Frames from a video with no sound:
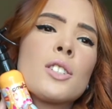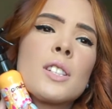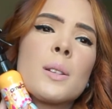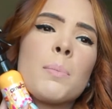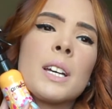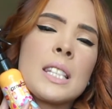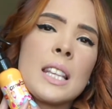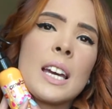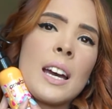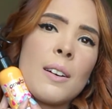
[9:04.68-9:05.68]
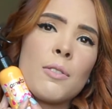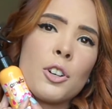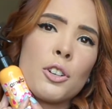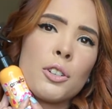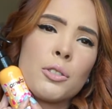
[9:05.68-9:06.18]
It's the best thing
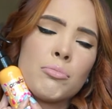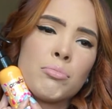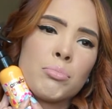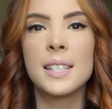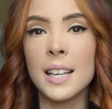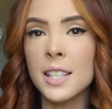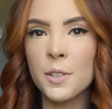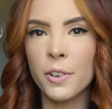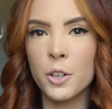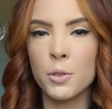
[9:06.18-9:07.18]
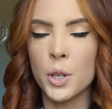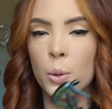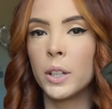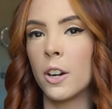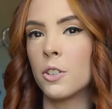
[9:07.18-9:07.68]
ever. It says it's for use
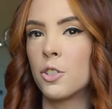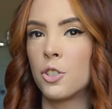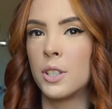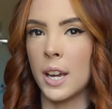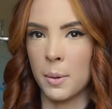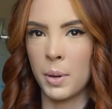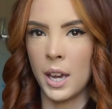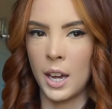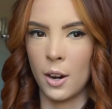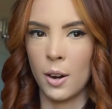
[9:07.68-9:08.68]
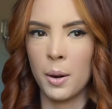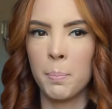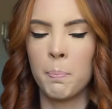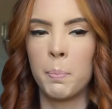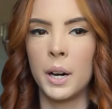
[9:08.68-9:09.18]
only on damp hair,
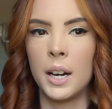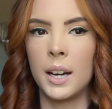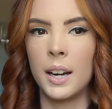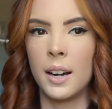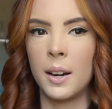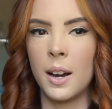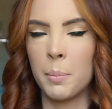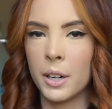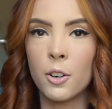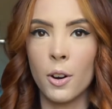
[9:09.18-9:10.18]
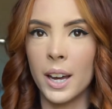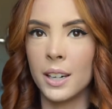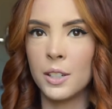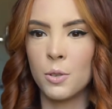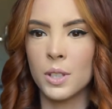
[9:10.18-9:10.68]
but I'm gonna go ahead
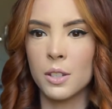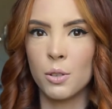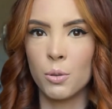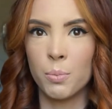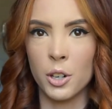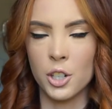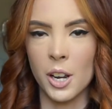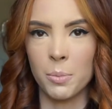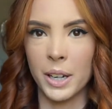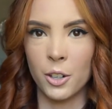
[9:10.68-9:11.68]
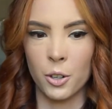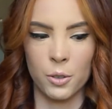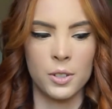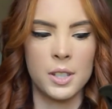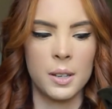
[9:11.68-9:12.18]
and use it to brush out my
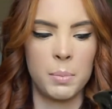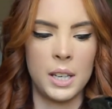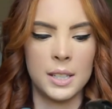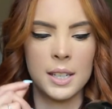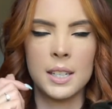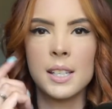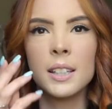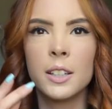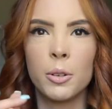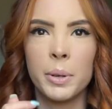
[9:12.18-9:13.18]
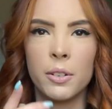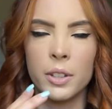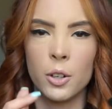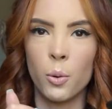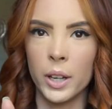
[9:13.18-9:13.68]
curls because it is a little bit of
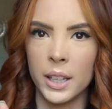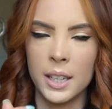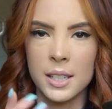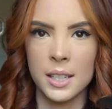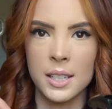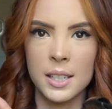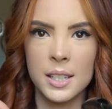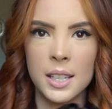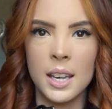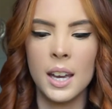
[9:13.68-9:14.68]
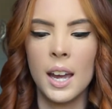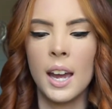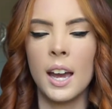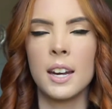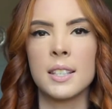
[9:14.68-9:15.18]
an oily consistency,
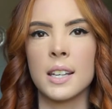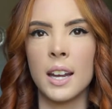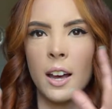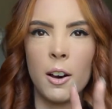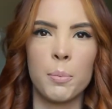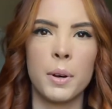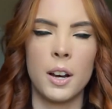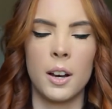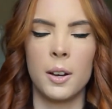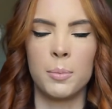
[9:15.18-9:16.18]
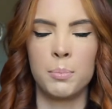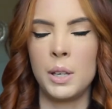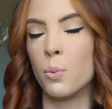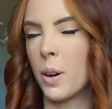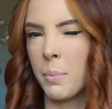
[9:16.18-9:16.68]
and it's gonna help me
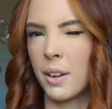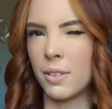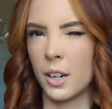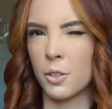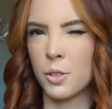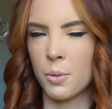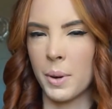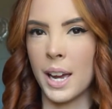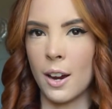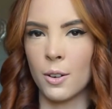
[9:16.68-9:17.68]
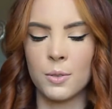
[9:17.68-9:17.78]
run my fingers through my hair.